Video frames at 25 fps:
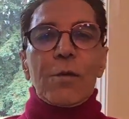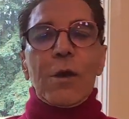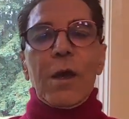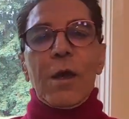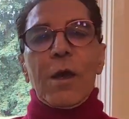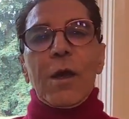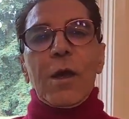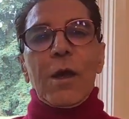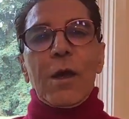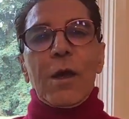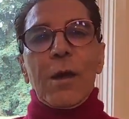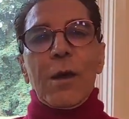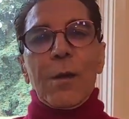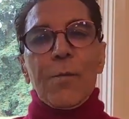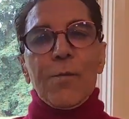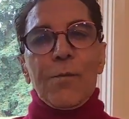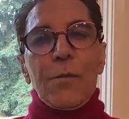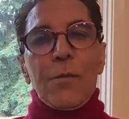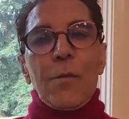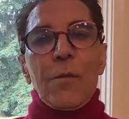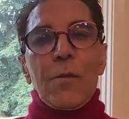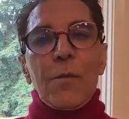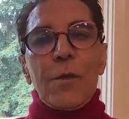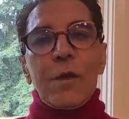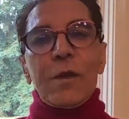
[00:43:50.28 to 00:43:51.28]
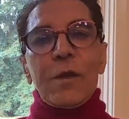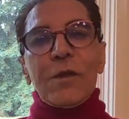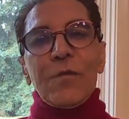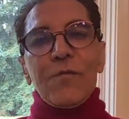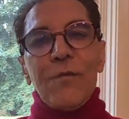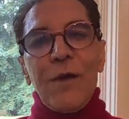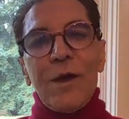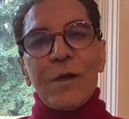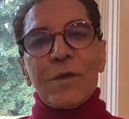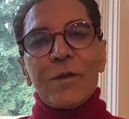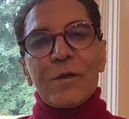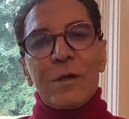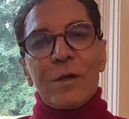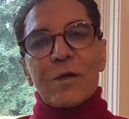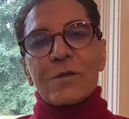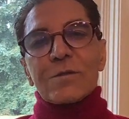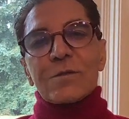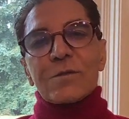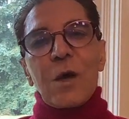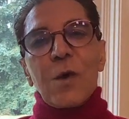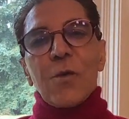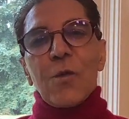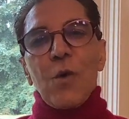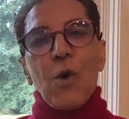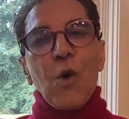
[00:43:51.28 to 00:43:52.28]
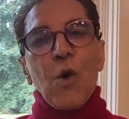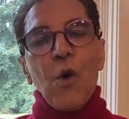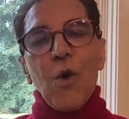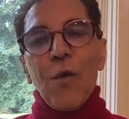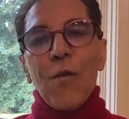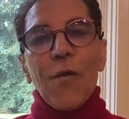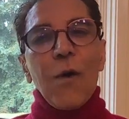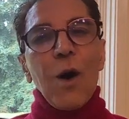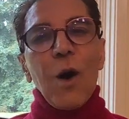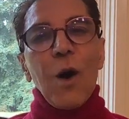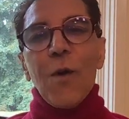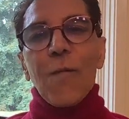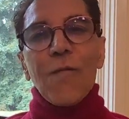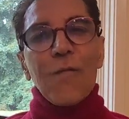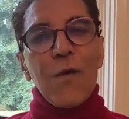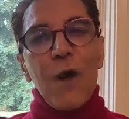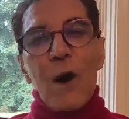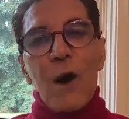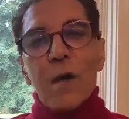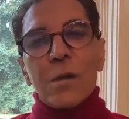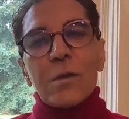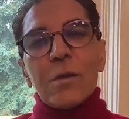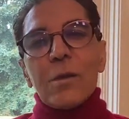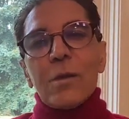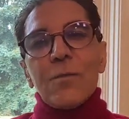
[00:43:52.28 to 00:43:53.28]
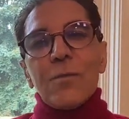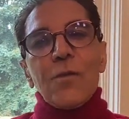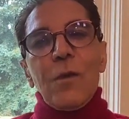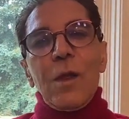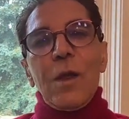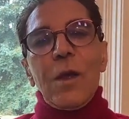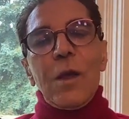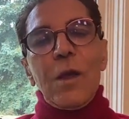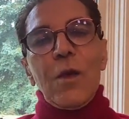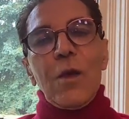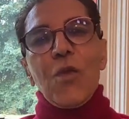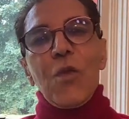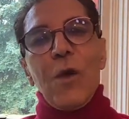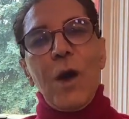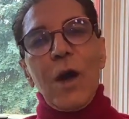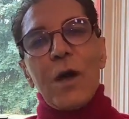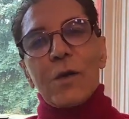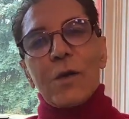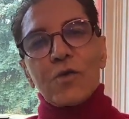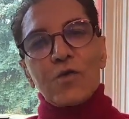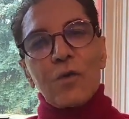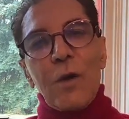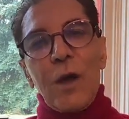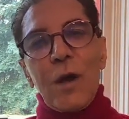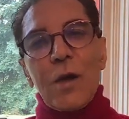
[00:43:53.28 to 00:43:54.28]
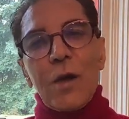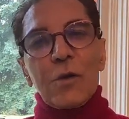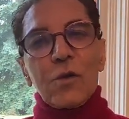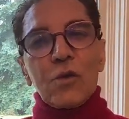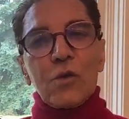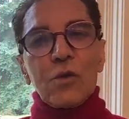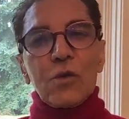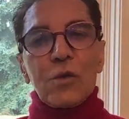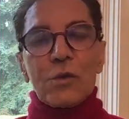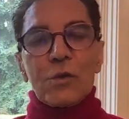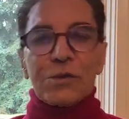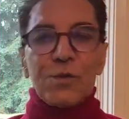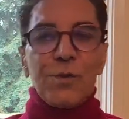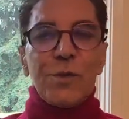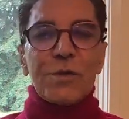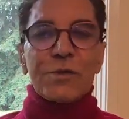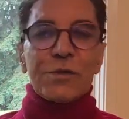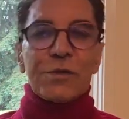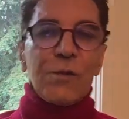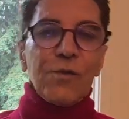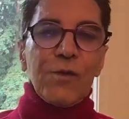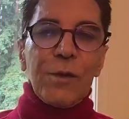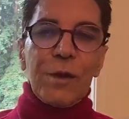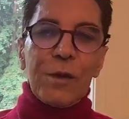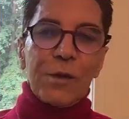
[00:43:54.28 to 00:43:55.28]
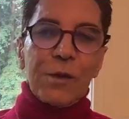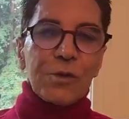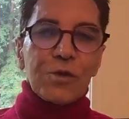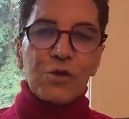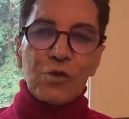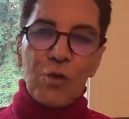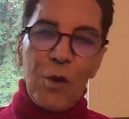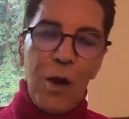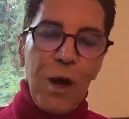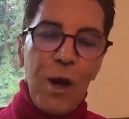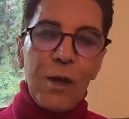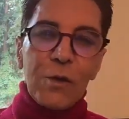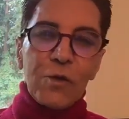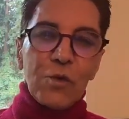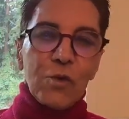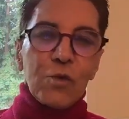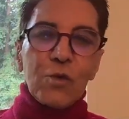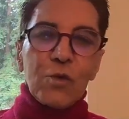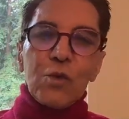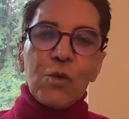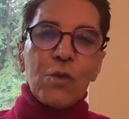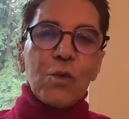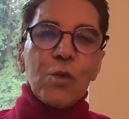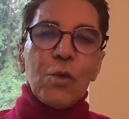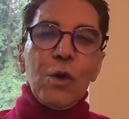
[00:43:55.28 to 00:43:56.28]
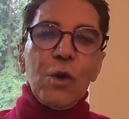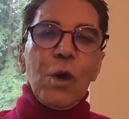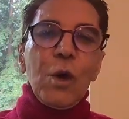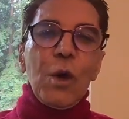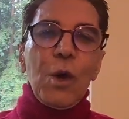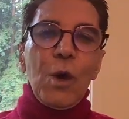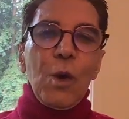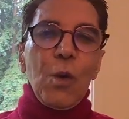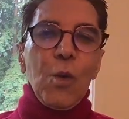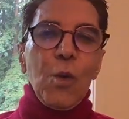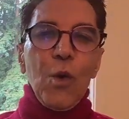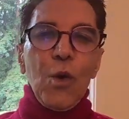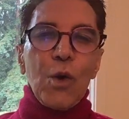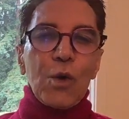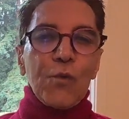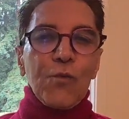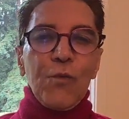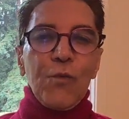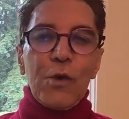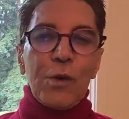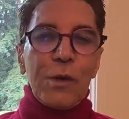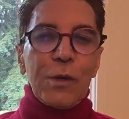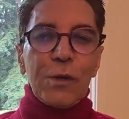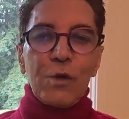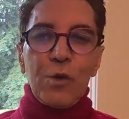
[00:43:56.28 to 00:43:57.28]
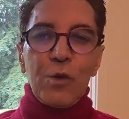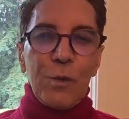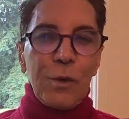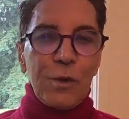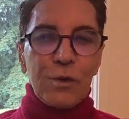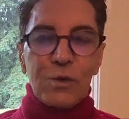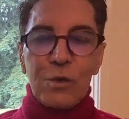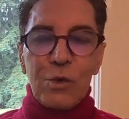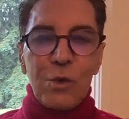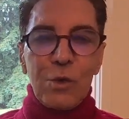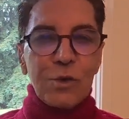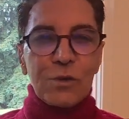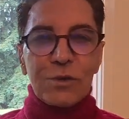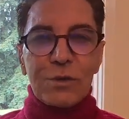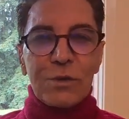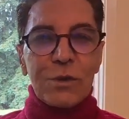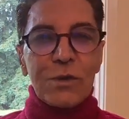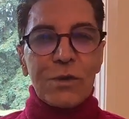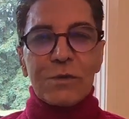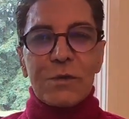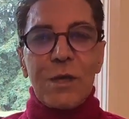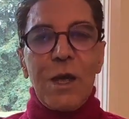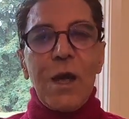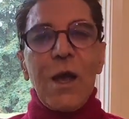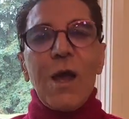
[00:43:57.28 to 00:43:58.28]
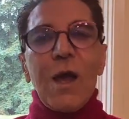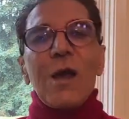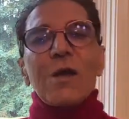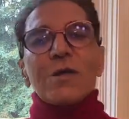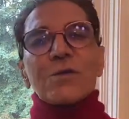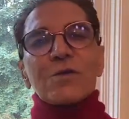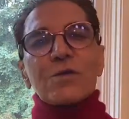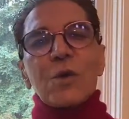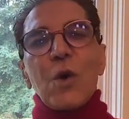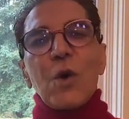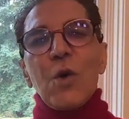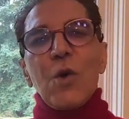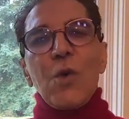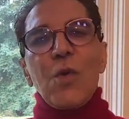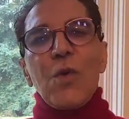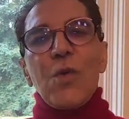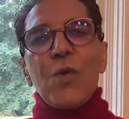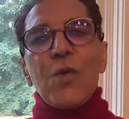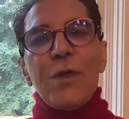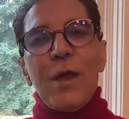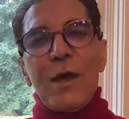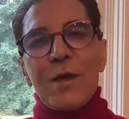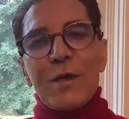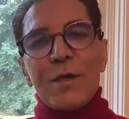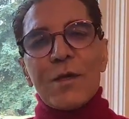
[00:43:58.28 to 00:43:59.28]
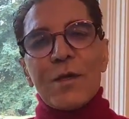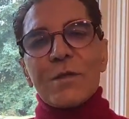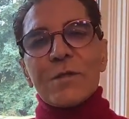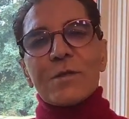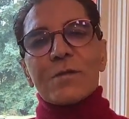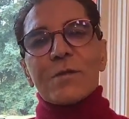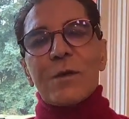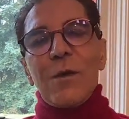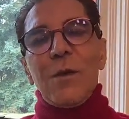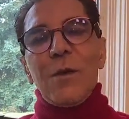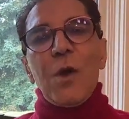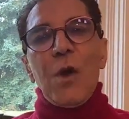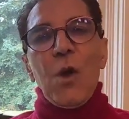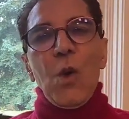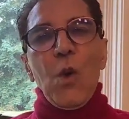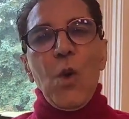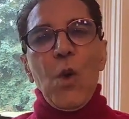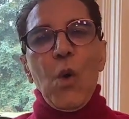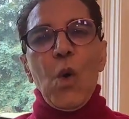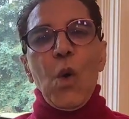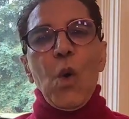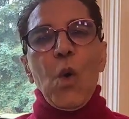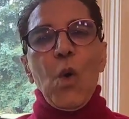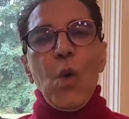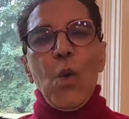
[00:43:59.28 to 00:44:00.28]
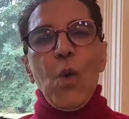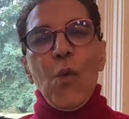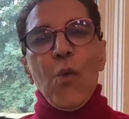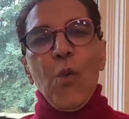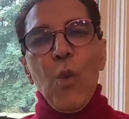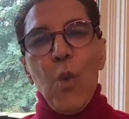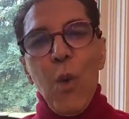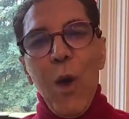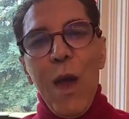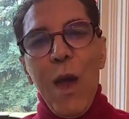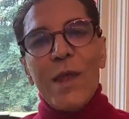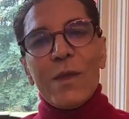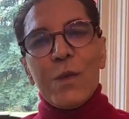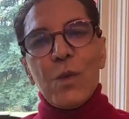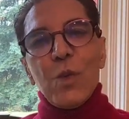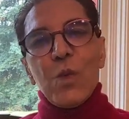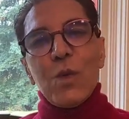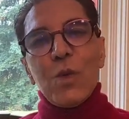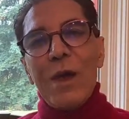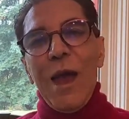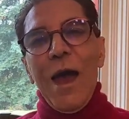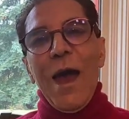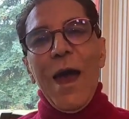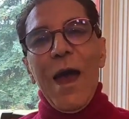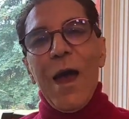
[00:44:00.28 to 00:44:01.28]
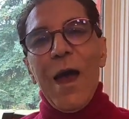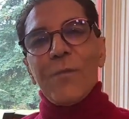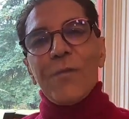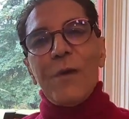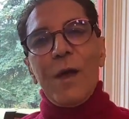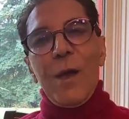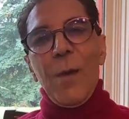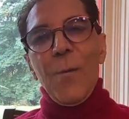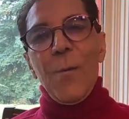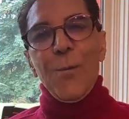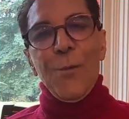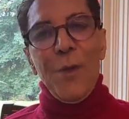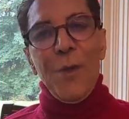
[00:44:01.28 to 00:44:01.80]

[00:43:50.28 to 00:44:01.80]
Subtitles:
the inventors of OVA1, they are trying to specifically try to do work for endometriosis. So there is, when we have a